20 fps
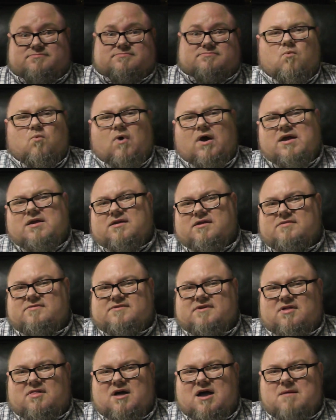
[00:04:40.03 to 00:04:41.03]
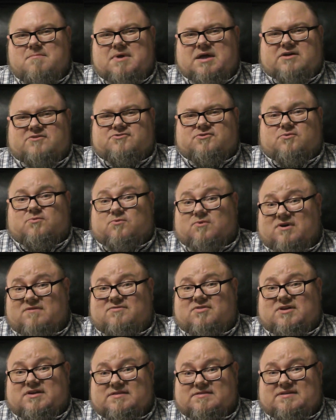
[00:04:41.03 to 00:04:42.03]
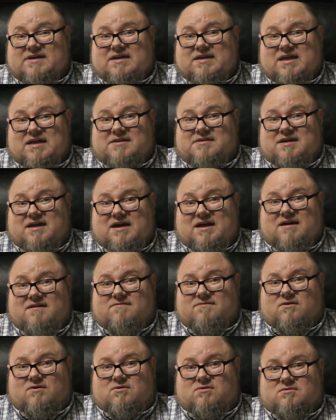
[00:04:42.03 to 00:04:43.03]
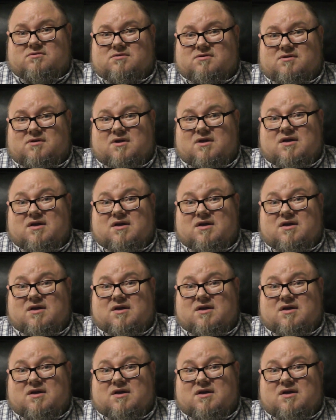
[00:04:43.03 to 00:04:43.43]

White Intel iMacs are roughly a decade and a half old.